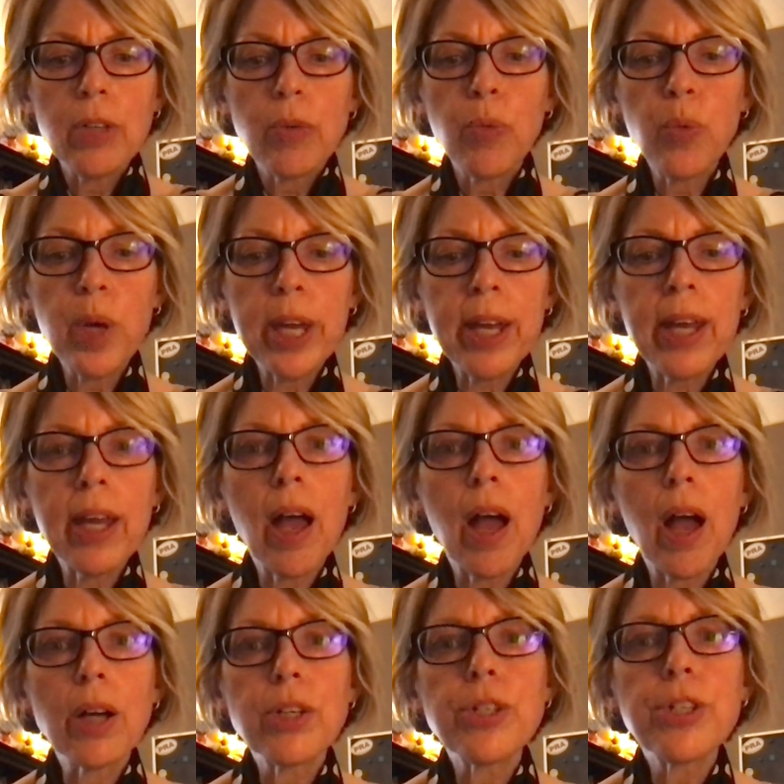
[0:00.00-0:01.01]
We
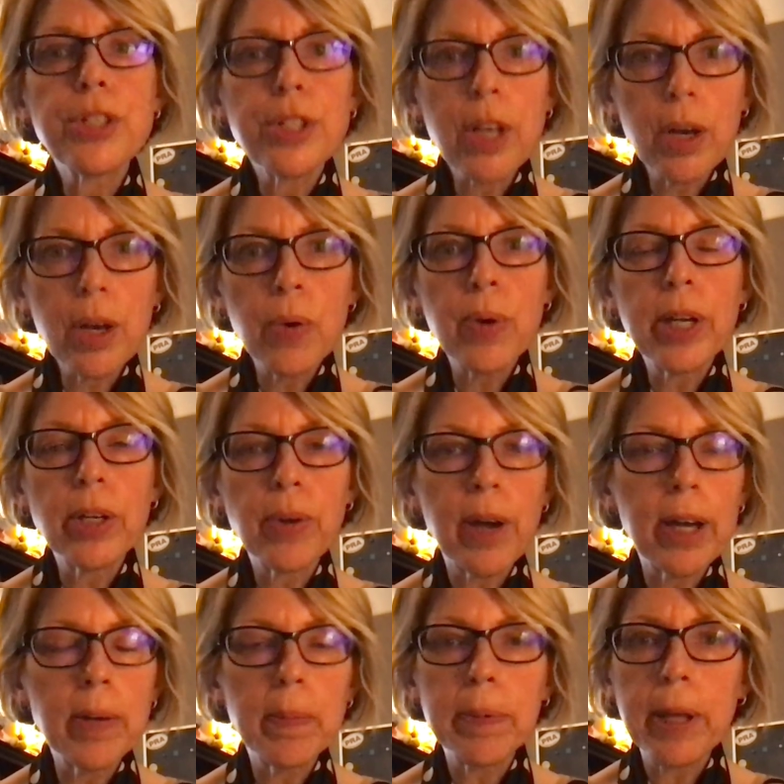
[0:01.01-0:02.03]
are so
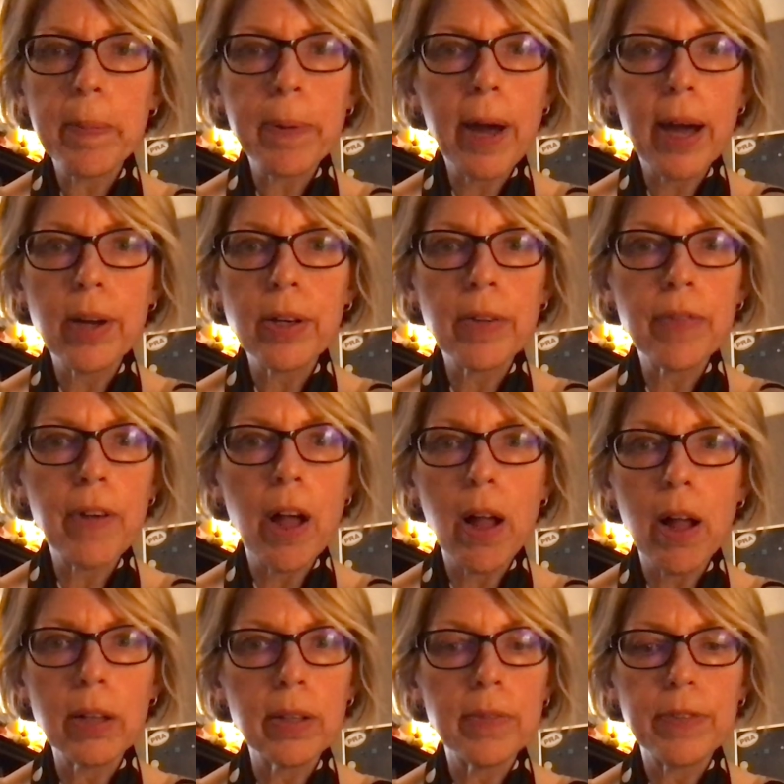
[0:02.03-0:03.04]
incredibly proud of
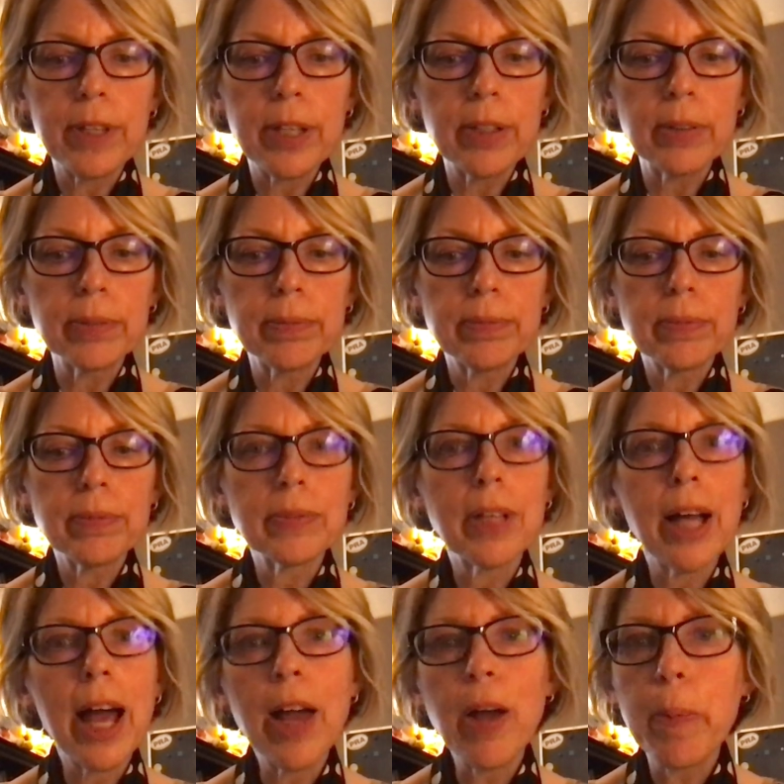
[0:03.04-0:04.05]
all of you.
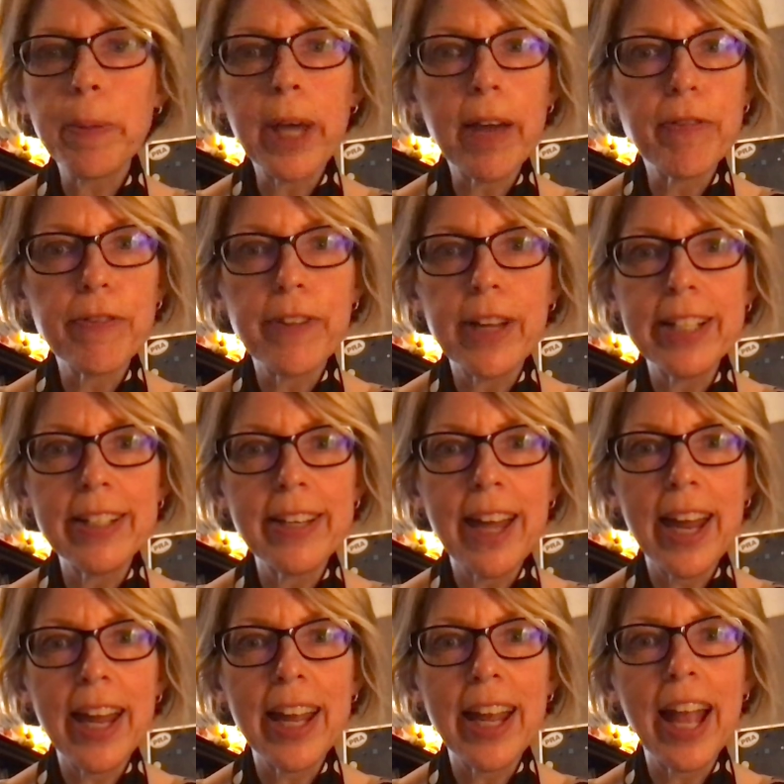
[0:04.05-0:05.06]
I hope you have fun
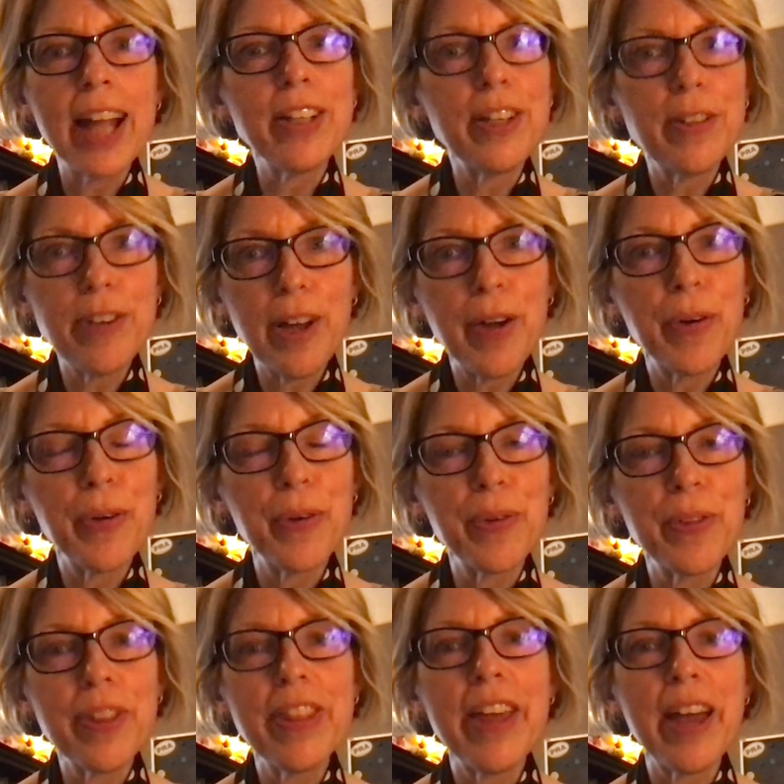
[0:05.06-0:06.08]
today and you know
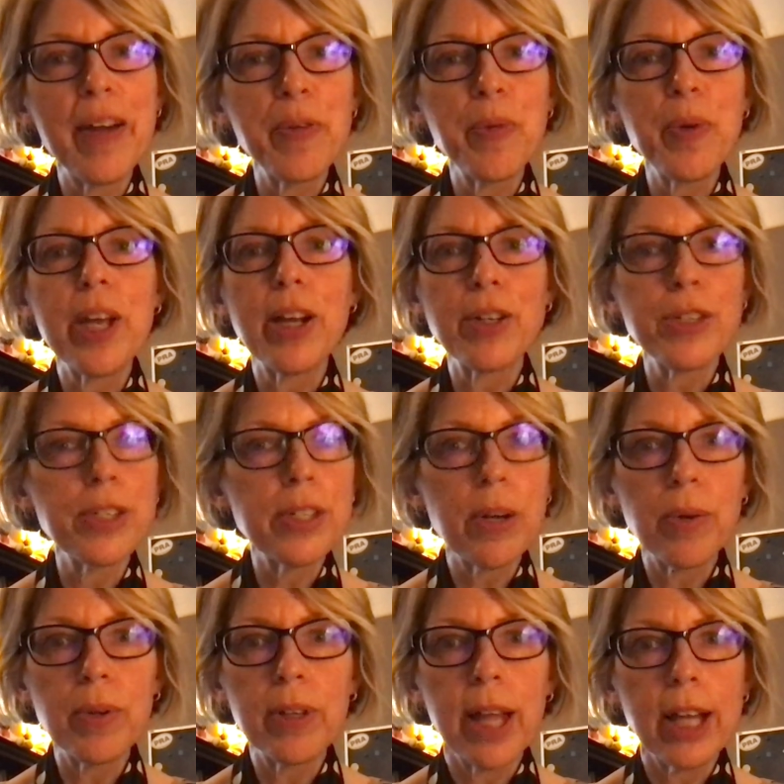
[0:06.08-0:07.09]
that we are
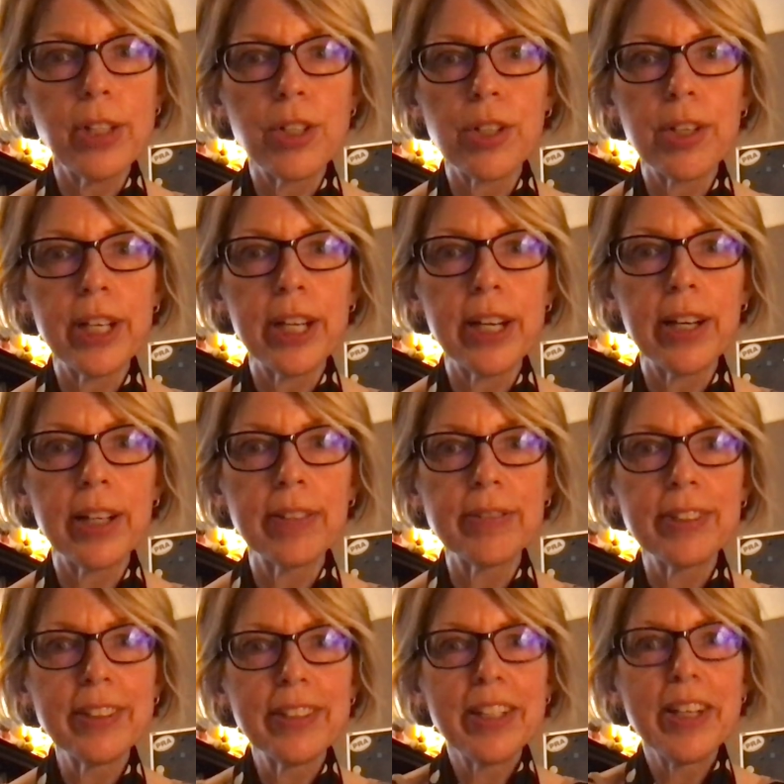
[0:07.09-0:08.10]
so glad you're here.
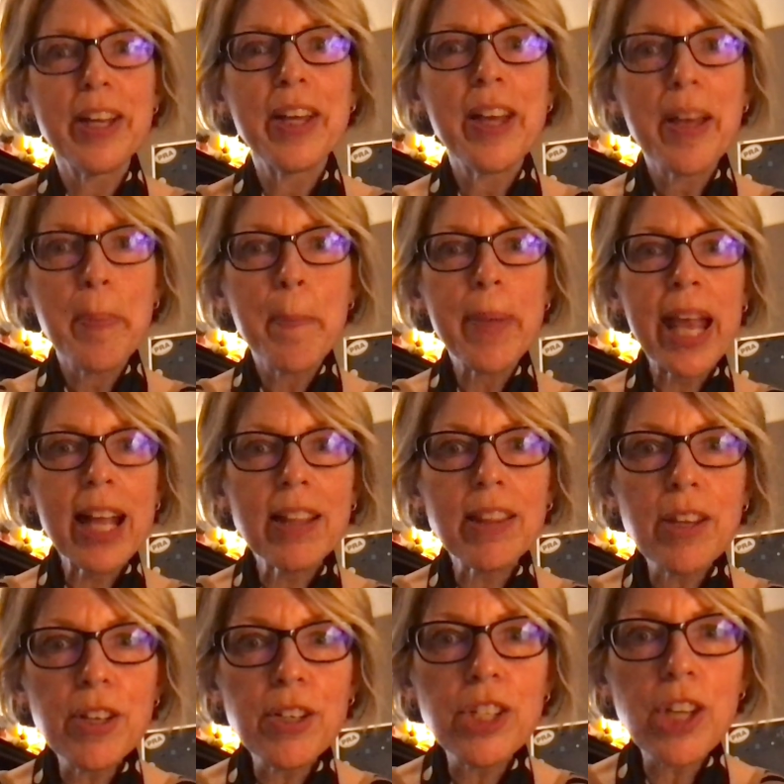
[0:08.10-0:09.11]

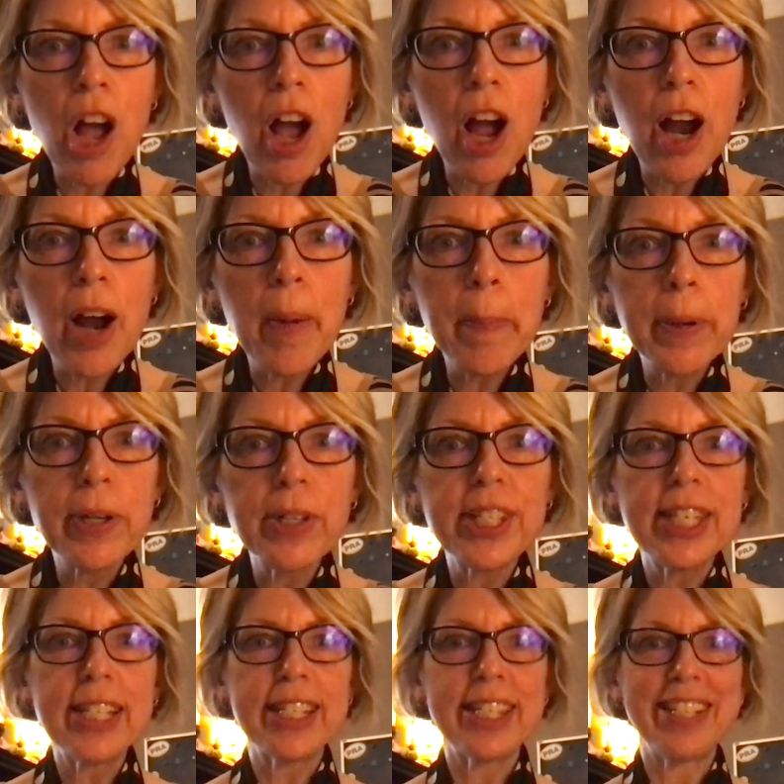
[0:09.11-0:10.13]
Panthers are
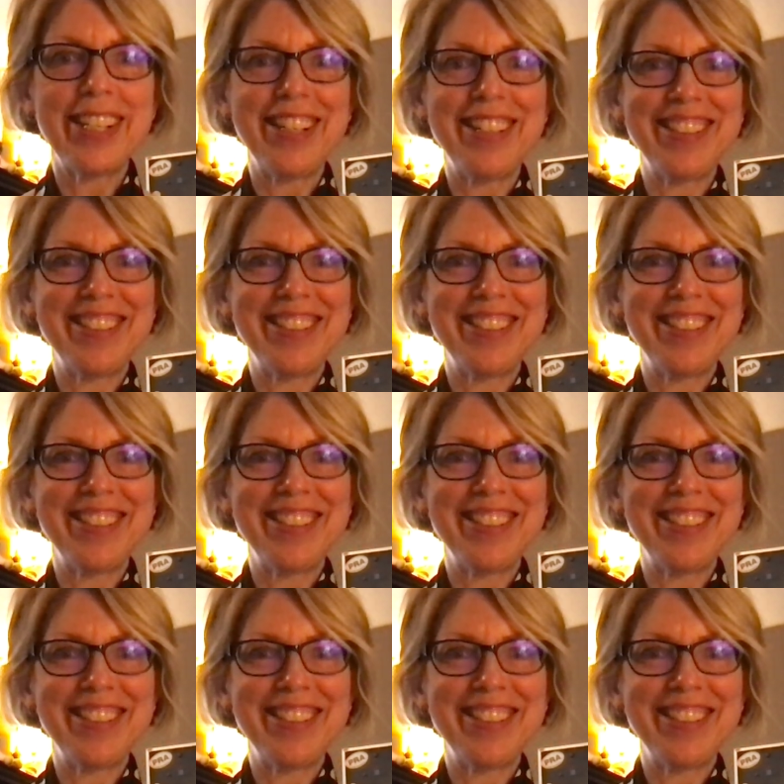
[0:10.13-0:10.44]
persistent.